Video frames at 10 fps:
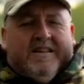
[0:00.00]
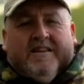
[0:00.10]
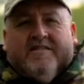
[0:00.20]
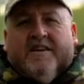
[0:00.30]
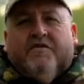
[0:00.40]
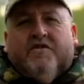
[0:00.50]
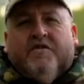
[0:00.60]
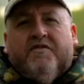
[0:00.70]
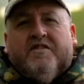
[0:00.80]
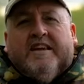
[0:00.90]
There's several
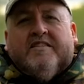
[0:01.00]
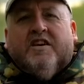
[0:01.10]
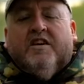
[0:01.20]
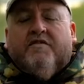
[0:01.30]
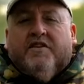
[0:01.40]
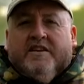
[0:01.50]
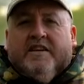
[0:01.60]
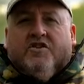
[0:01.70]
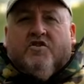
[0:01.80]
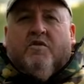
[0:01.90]
different test curves in
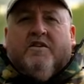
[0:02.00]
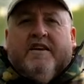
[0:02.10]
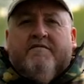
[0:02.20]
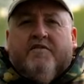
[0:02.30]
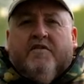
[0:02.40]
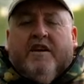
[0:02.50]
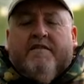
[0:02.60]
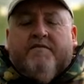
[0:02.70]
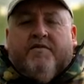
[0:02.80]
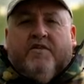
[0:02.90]
these shorter 10-foot
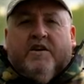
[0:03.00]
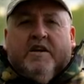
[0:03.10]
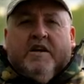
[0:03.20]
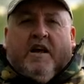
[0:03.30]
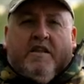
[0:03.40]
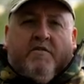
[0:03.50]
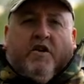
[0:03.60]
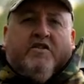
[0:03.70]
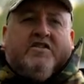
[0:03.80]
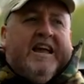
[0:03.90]
lengths. And then we've
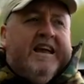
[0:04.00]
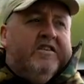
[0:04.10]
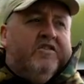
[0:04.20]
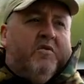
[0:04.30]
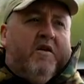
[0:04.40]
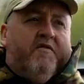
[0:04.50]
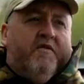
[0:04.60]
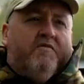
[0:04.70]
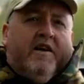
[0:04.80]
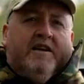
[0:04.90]
got the standard
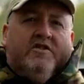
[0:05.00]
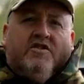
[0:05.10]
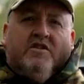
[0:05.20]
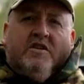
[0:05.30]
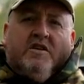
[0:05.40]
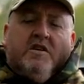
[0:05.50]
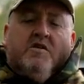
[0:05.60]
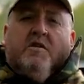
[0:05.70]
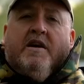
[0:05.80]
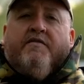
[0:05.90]
12-foot range
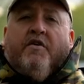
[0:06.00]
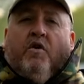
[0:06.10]
with